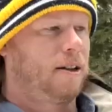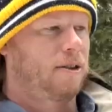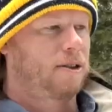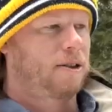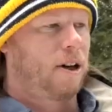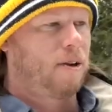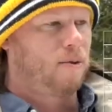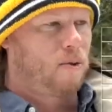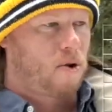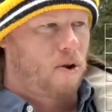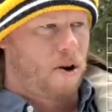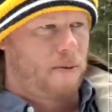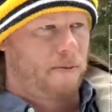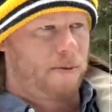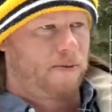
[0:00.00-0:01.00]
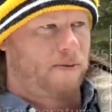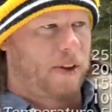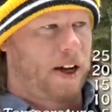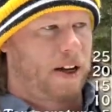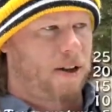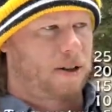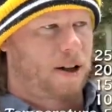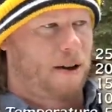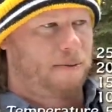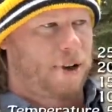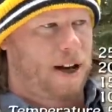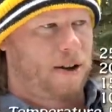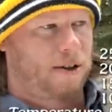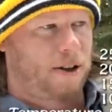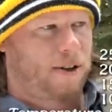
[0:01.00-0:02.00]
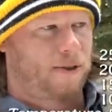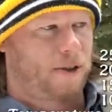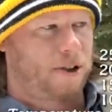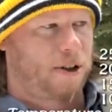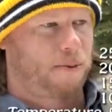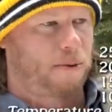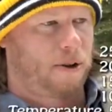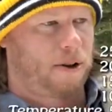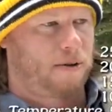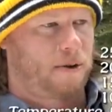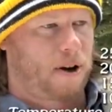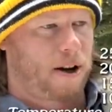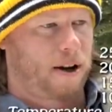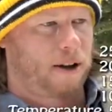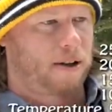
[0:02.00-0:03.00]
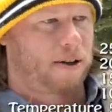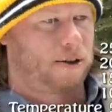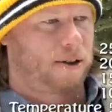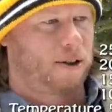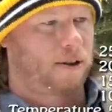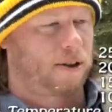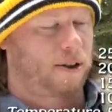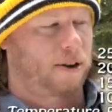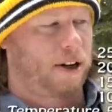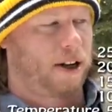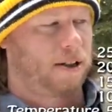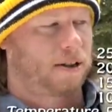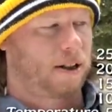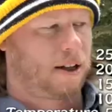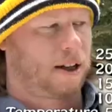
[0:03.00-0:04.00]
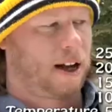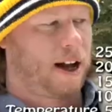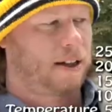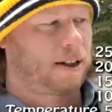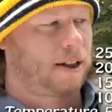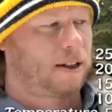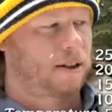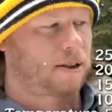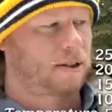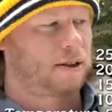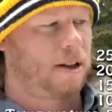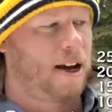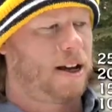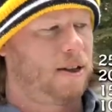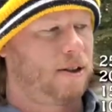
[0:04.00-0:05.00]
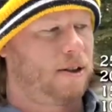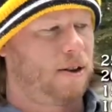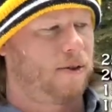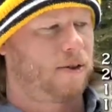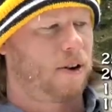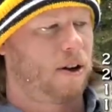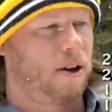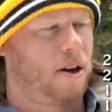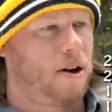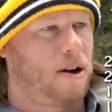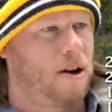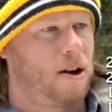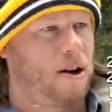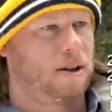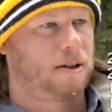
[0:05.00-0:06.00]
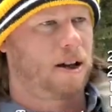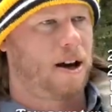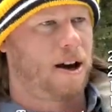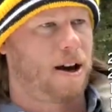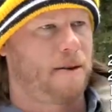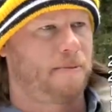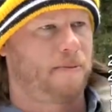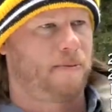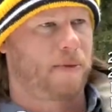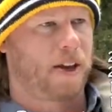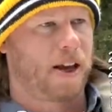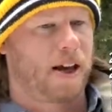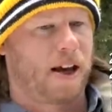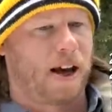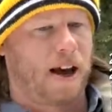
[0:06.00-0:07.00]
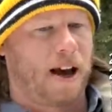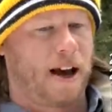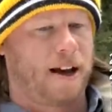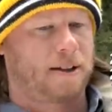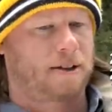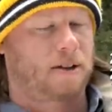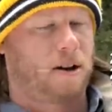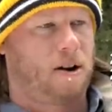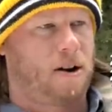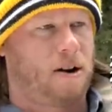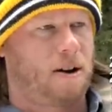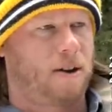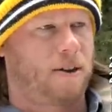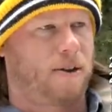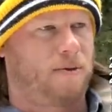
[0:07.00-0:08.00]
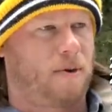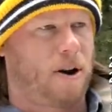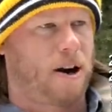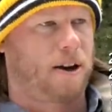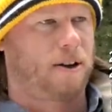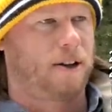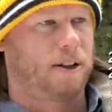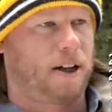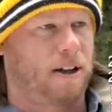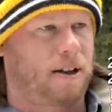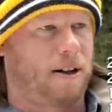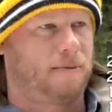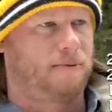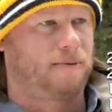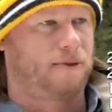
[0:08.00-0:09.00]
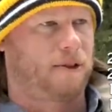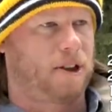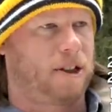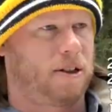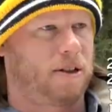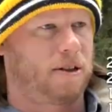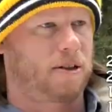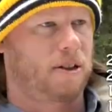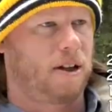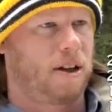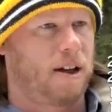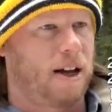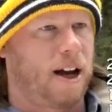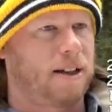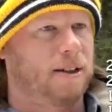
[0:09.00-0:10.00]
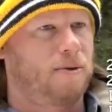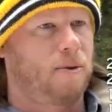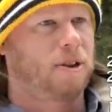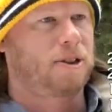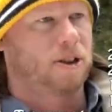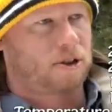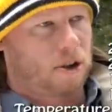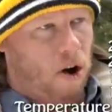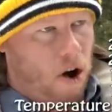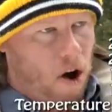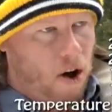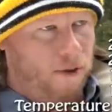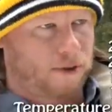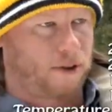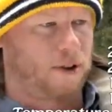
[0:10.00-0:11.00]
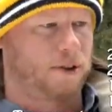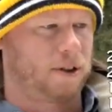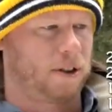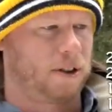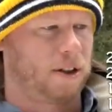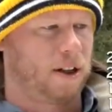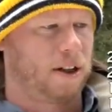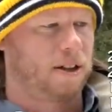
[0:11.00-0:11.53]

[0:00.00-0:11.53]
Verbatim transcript: it'll start warm and it'll come down to the freezing point of water, zero degrees, and then it'll stay zero for a long time as all the water in that cup freezes. And then once it's all frozen,